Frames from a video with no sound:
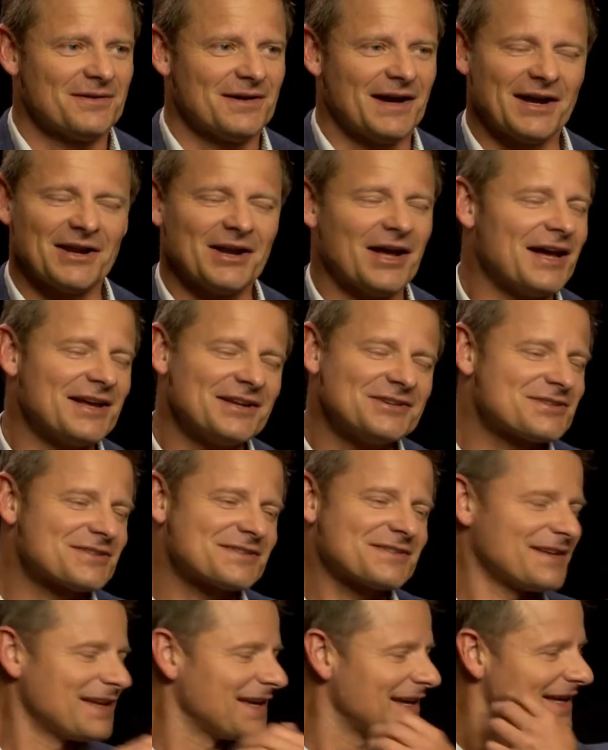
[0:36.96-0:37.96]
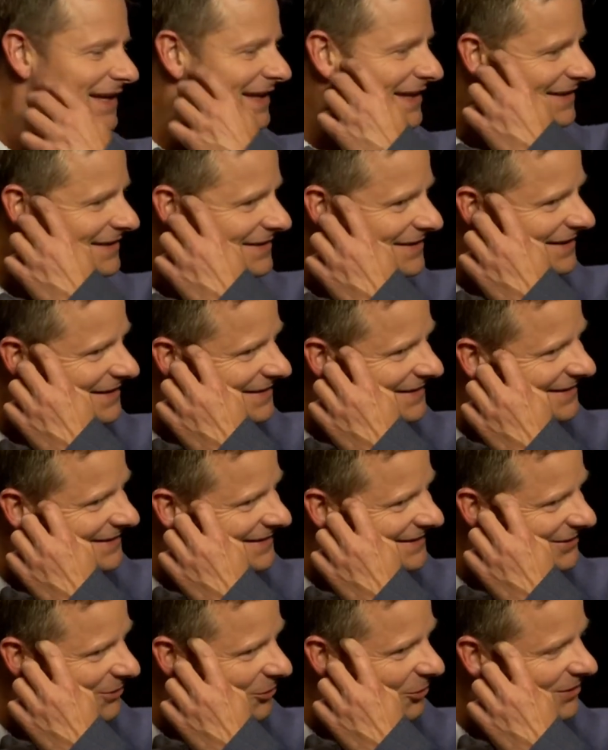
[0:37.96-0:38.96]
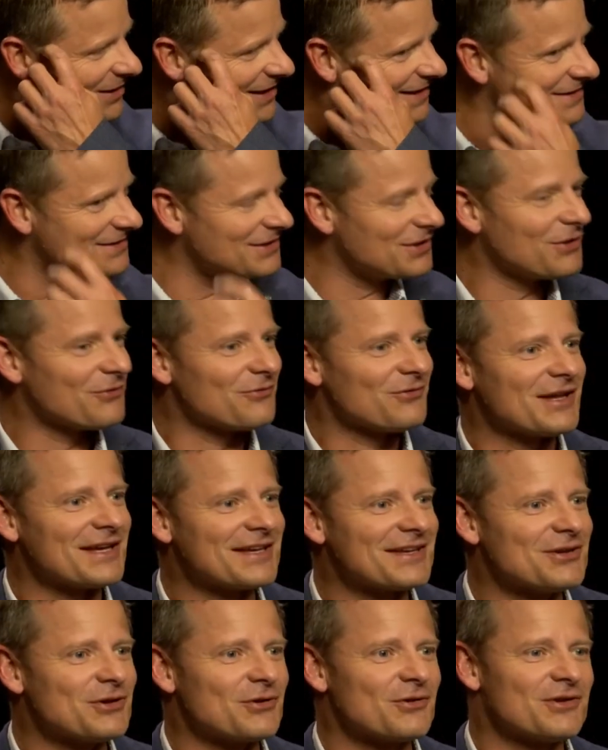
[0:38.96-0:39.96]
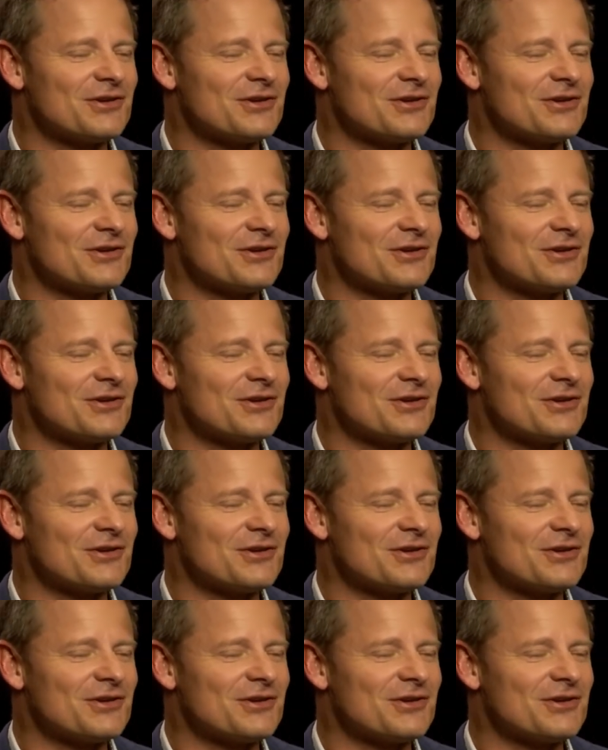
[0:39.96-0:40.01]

I, I just the whole idea of like you're